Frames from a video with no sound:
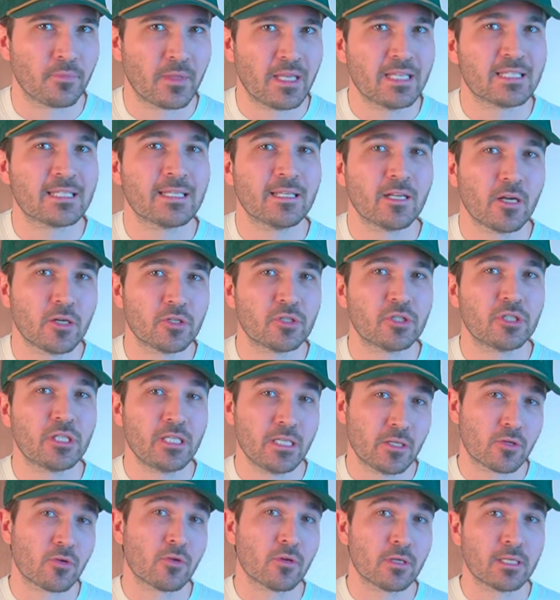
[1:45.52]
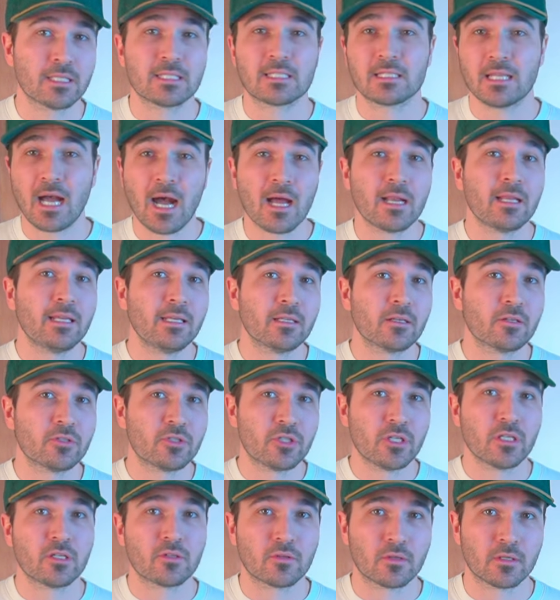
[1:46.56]
is in our D chord, it's not in our
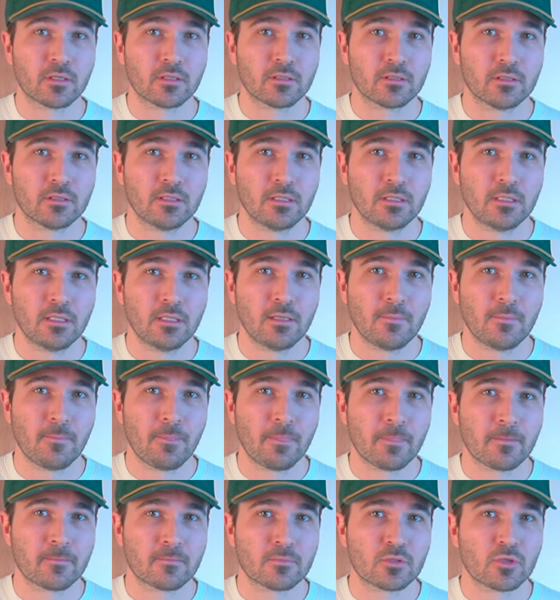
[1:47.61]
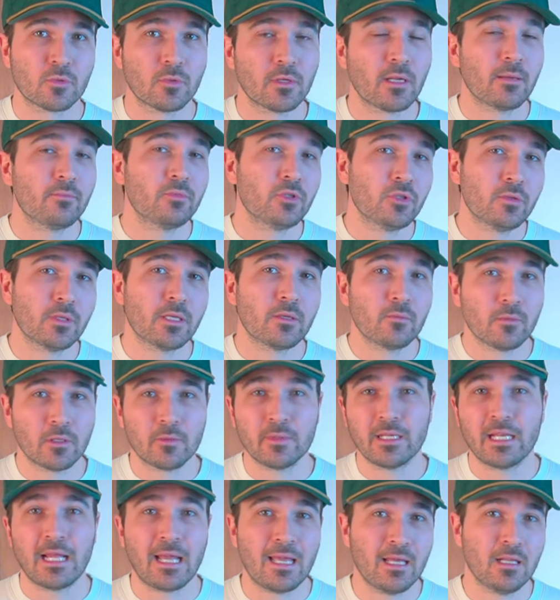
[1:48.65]
G chord. So what I'm doing, one way
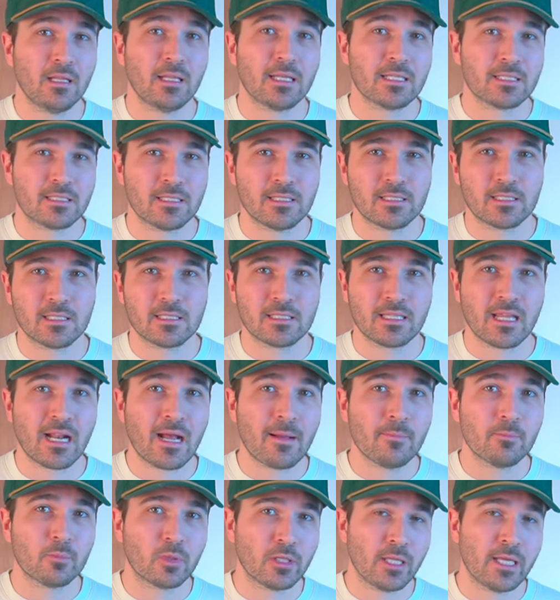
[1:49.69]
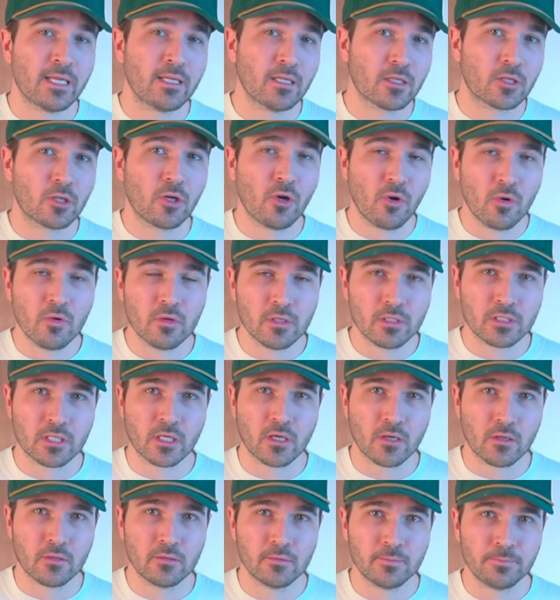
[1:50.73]
to analyze this is that I'm playing a chord
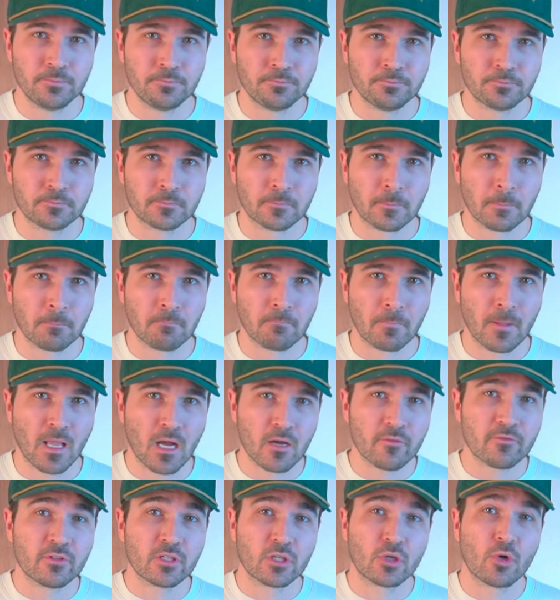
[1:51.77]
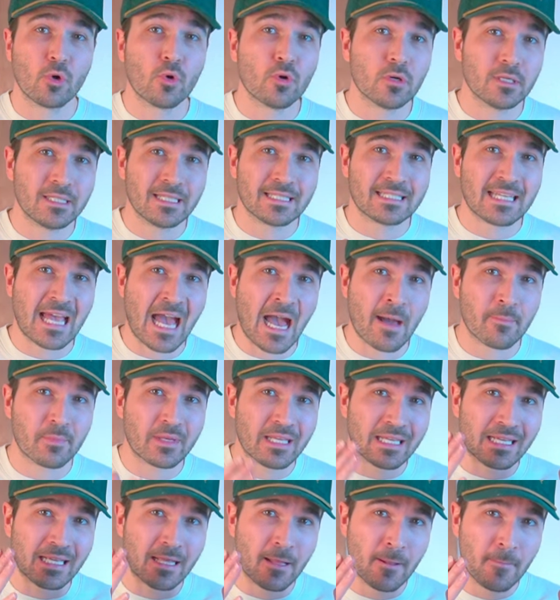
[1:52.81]
tone of the chord that's
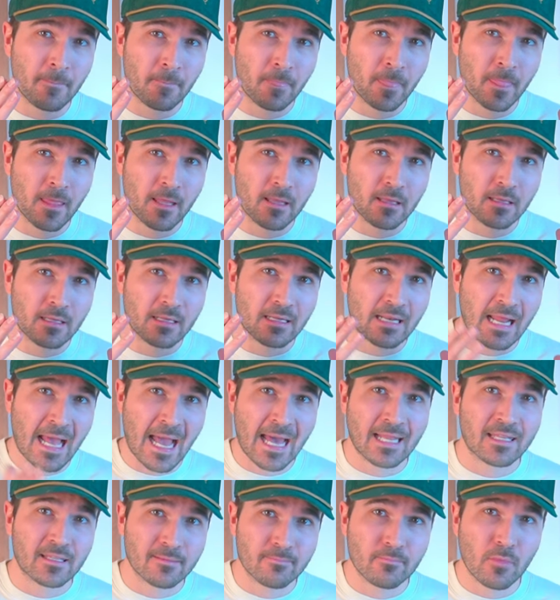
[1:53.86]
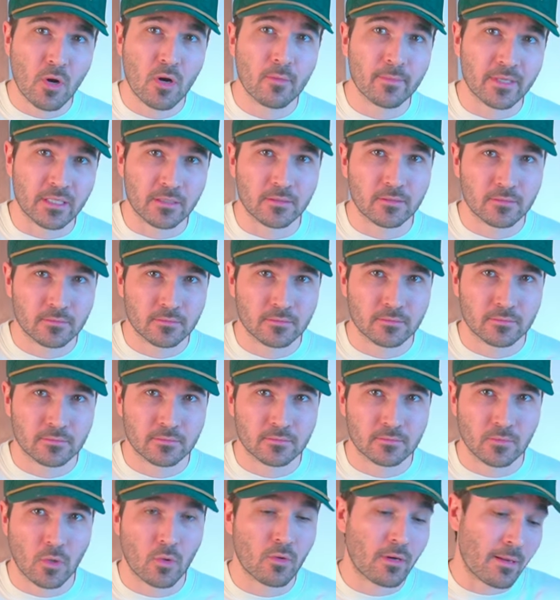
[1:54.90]
happening at the moment.
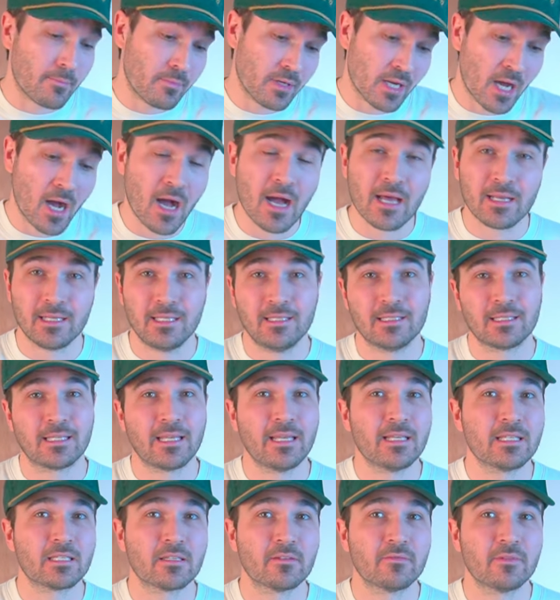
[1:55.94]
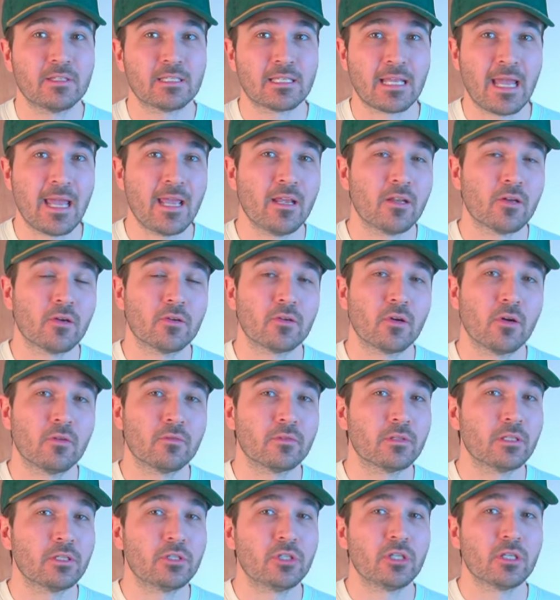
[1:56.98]
Or I'm not in the case of this A note over
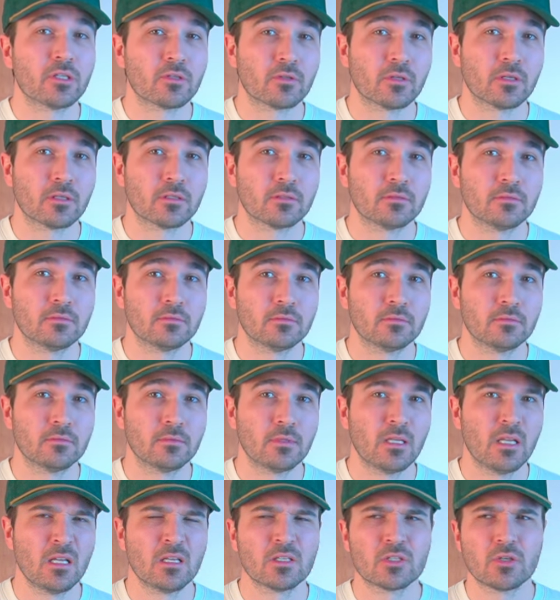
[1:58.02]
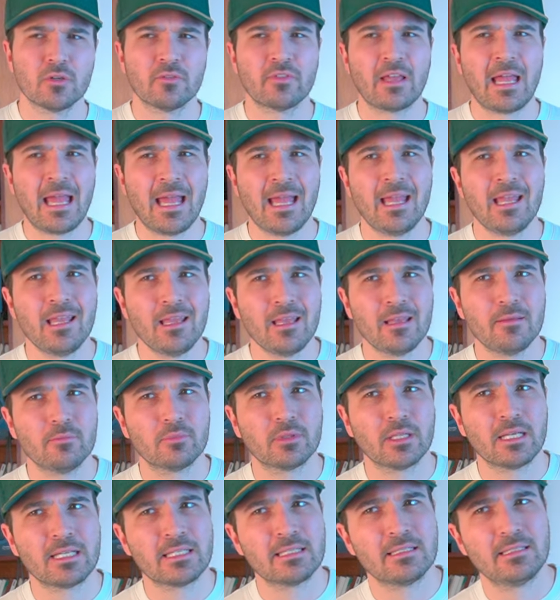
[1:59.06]
the G chord. So if A
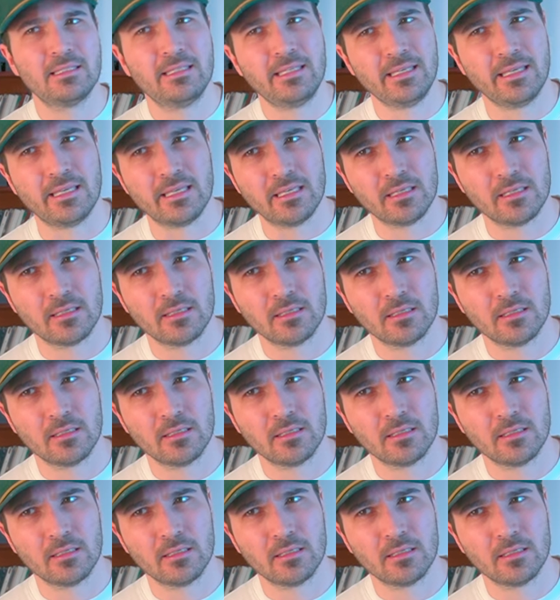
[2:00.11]
implies D,